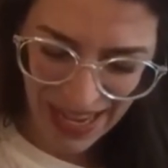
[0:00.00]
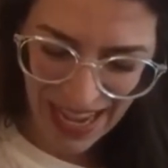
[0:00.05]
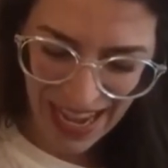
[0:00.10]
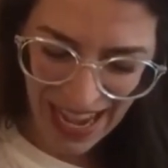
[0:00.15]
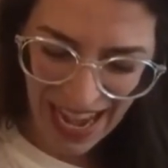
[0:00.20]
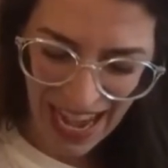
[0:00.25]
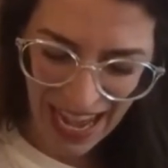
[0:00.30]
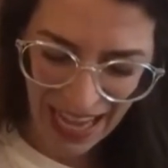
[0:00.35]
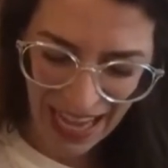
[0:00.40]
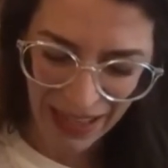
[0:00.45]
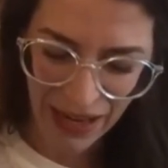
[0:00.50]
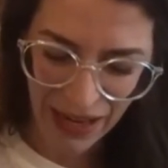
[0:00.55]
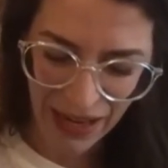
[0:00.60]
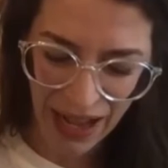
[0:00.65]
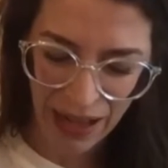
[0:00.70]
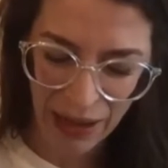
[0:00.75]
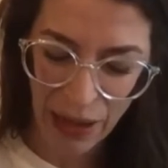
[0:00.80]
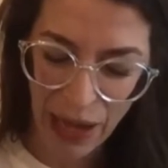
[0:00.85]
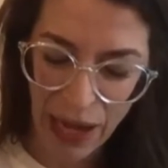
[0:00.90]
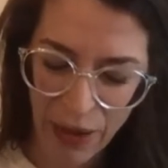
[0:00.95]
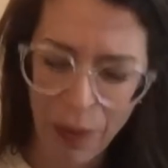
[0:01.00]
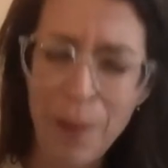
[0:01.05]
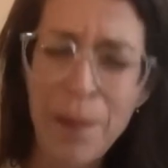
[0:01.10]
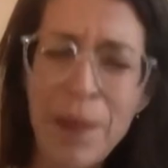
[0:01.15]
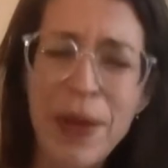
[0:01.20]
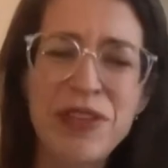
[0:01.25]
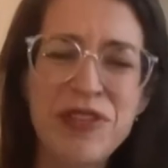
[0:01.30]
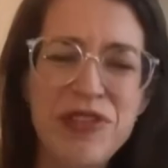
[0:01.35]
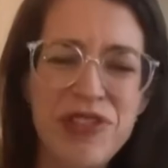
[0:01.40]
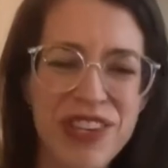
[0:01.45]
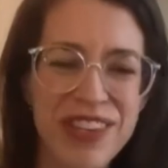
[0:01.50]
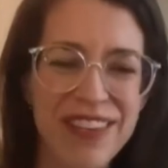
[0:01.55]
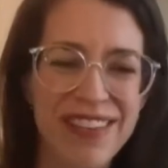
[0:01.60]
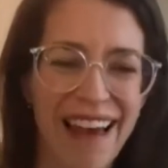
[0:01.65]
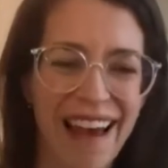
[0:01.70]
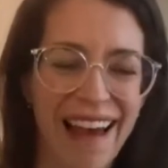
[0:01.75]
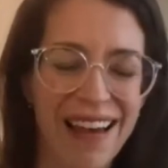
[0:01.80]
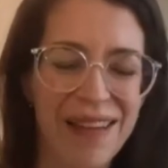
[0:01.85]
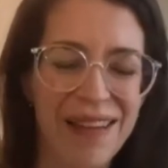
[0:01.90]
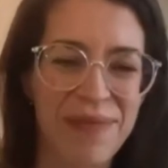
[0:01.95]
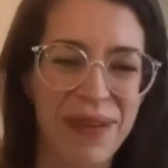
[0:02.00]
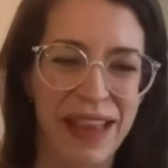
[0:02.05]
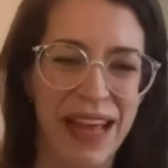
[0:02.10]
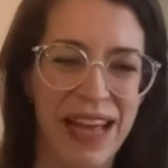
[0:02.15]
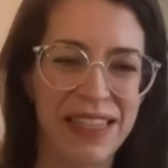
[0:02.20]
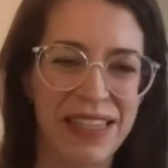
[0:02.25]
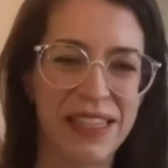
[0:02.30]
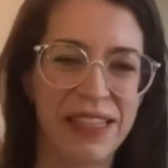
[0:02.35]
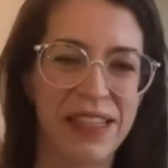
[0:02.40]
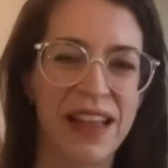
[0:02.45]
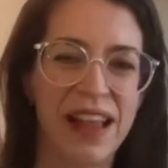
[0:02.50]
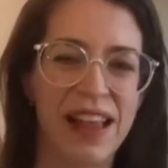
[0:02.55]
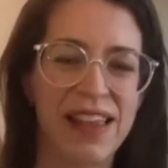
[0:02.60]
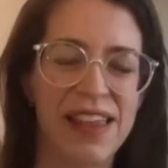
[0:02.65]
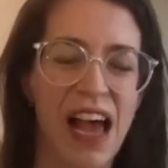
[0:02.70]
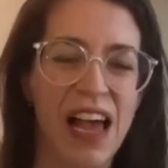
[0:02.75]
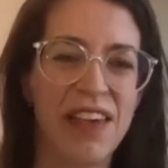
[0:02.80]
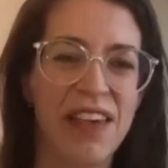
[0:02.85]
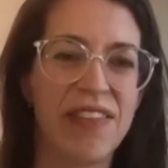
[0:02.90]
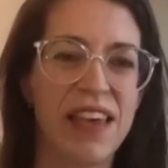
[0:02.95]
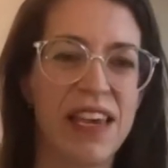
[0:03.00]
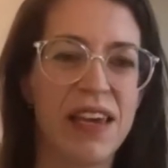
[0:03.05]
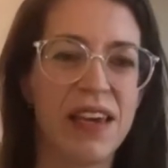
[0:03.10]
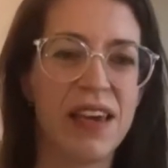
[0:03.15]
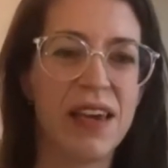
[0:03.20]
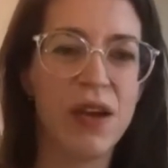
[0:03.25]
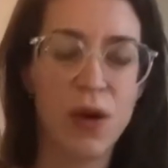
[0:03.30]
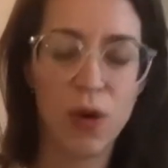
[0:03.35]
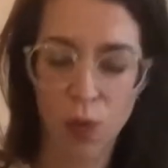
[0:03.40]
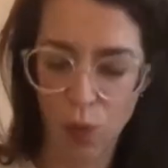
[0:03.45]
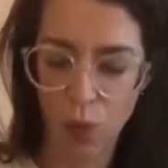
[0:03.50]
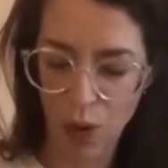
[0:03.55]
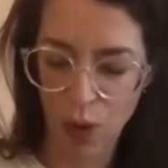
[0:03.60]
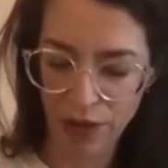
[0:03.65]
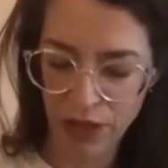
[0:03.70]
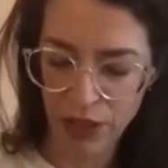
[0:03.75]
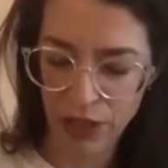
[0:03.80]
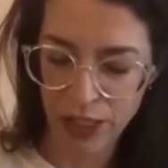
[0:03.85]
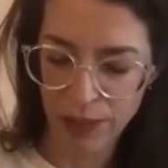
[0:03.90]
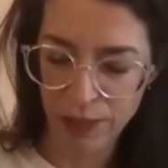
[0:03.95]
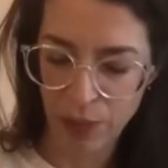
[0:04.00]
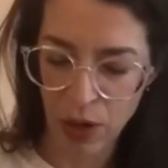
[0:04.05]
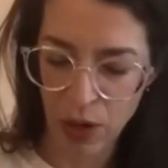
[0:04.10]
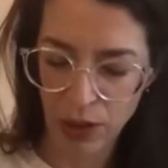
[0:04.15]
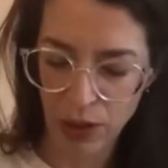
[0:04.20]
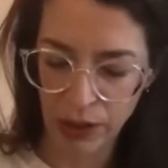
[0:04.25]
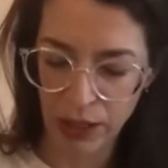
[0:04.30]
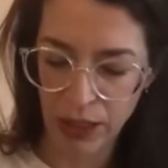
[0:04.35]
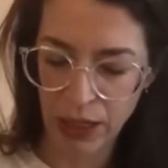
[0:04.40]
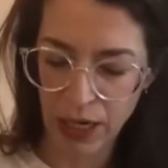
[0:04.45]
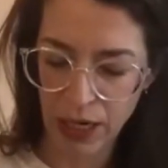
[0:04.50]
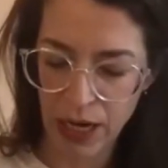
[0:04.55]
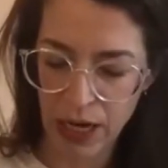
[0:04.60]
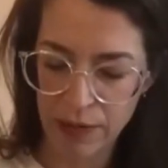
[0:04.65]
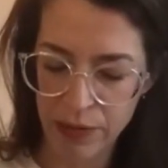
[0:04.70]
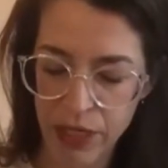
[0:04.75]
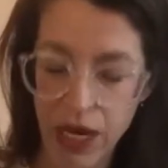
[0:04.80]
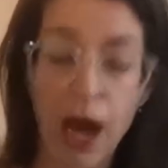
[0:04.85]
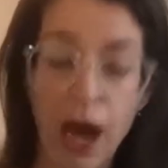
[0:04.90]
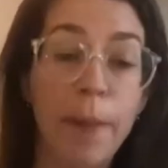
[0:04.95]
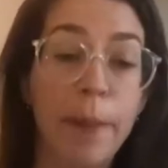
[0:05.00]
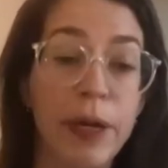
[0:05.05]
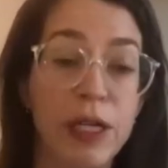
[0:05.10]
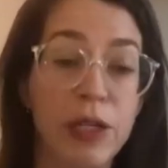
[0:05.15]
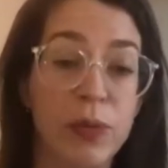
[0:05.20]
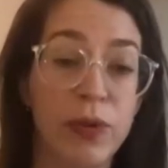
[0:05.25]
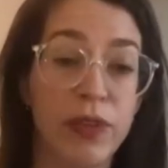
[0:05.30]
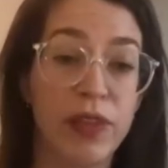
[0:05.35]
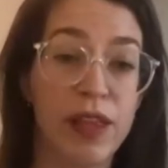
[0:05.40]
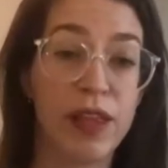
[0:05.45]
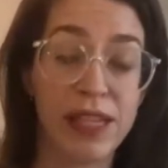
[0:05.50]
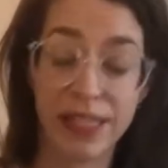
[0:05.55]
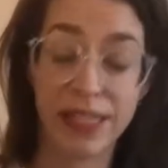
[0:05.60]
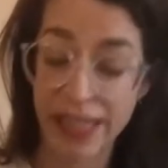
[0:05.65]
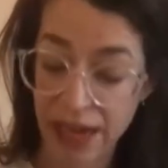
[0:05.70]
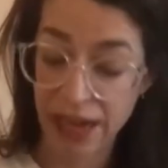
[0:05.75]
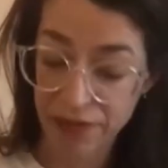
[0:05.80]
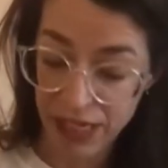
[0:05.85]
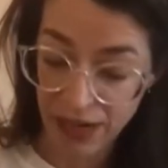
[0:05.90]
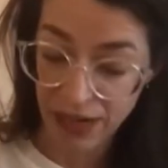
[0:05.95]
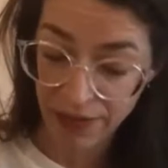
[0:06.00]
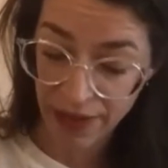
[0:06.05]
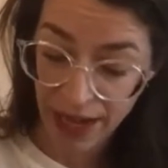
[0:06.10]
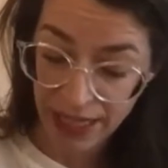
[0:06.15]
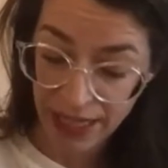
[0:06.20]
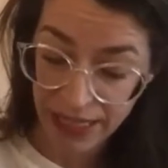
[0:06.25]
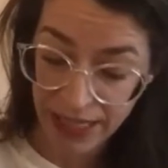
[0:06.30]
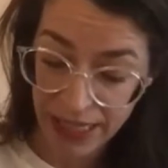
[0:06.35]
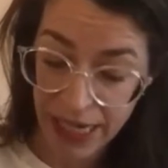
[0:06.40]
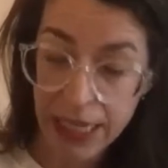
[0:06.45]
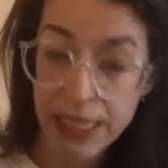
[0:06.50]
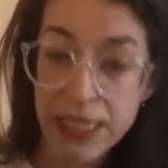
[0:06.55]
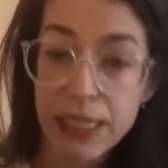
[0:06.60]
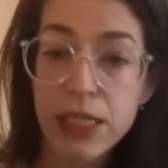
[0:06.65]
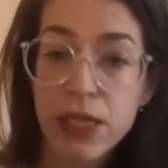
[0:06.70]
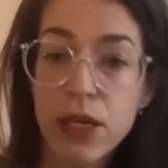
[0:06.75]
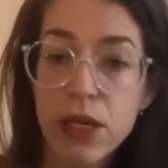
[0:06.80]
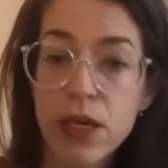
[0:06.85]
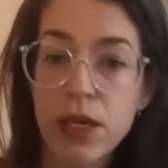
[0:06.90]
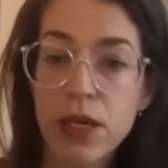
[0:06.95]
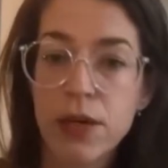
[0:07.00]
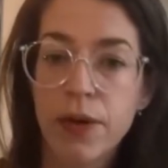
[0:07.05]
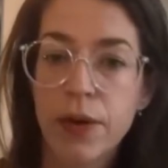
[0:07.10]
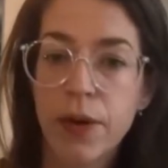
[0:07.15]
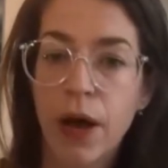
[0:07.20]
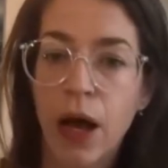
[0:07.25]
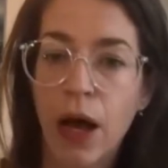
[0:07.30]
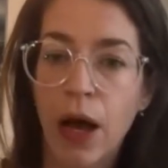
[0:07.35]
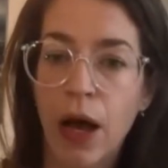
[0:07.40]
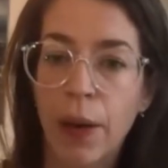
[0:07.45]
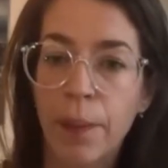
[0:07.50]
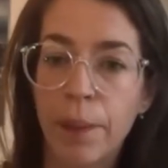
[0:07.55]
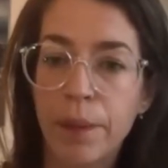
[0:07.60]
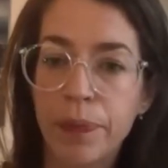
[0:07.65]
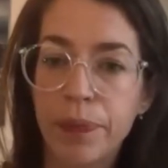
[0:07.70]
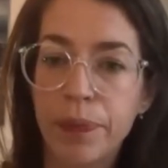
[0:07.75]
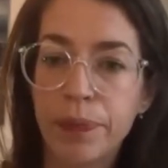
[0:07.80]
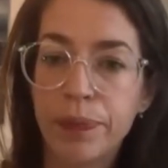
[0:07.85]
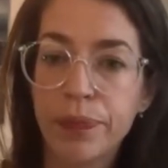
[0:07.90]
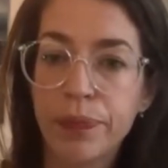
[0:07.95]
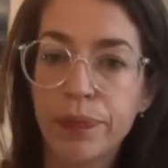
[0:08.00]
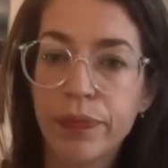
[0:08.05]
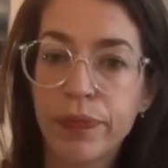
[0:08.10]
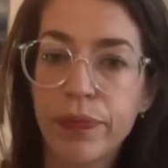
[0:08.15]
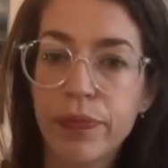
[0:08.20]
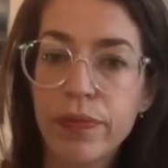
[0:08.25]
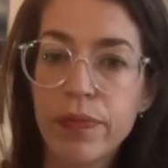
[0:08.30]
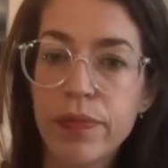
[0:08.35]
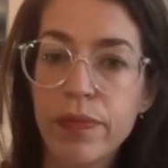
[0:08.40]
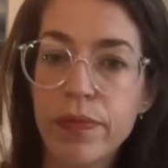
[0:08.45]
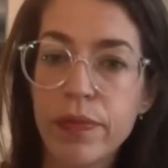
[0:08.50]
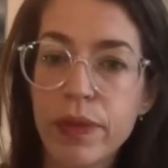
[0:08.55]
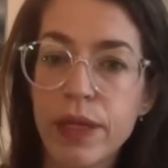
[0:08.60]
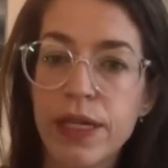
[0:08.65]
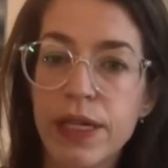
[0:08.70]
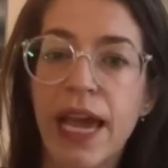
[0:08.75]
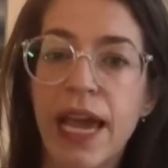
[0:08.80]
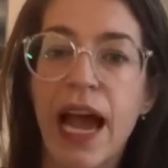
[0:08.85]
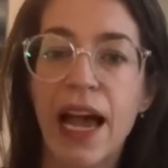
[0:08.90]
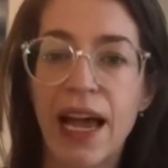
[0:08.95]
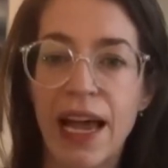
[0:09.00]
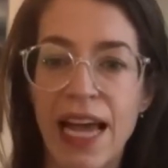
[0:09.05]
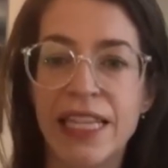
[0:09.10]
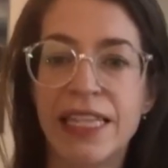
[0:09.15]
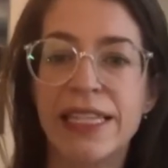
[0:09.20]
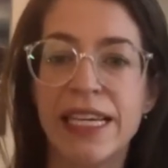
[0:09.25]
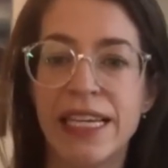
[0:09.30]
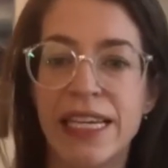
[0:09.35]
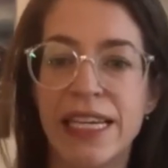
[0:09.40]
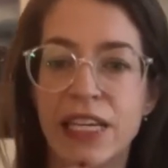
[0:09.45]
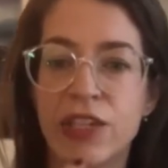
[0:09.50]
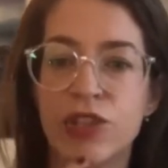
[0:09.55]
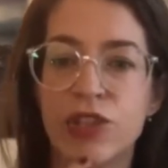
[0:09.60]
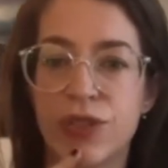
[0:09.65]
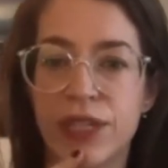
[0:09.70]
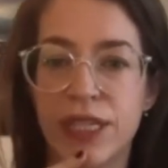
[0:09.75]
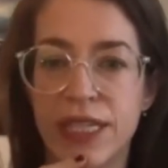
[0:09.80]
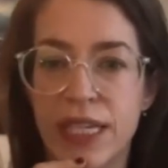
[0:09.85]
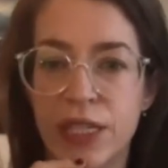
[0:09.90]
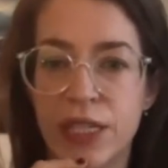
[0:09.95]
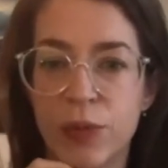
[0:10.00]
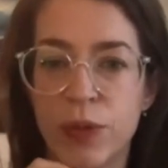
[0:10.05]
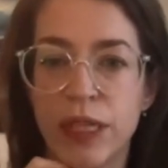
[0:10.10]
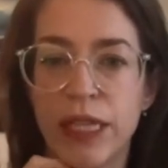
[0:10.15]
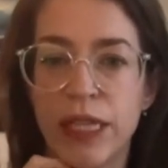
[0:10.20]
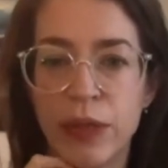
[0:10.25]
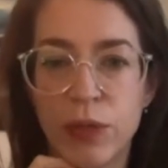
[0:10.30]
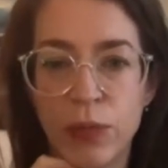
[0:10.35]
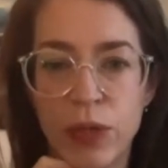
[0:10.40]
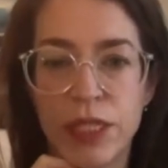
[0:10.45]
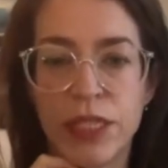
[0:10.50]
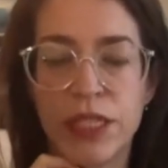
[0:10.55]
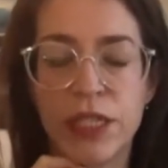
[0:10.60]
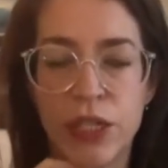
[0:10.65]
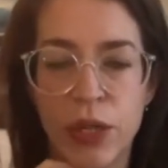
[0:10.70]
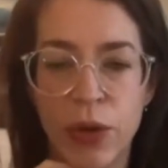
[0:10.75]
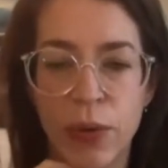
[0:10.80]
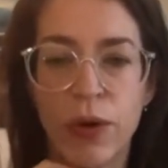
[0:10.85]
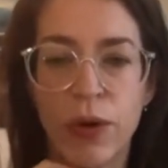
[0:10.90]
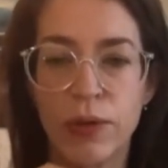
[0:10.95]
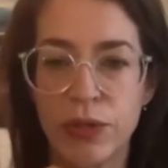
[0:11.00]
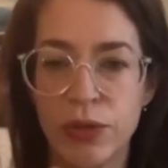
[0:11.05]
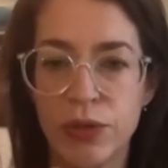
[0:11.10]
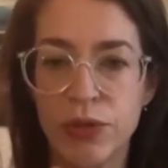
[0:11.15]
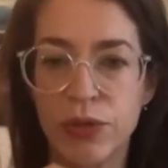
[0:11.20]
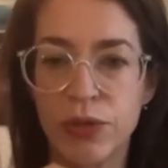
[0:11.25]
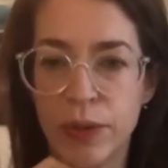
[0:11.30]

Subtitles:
and I'll mention that, but that's, I think, one of the smaller topics within the safety of headstands. Yeah, headstand injuries, that's what Lynn wants to know also, so